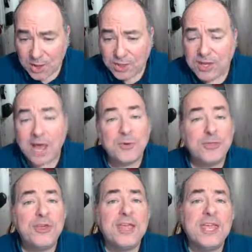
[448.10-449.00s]
The other
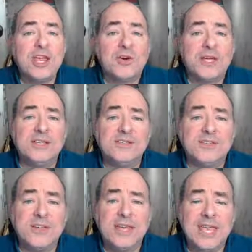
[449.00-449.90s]
thing here
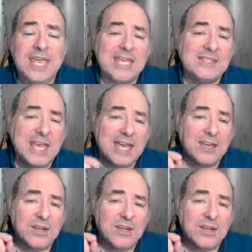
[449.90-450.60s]
is that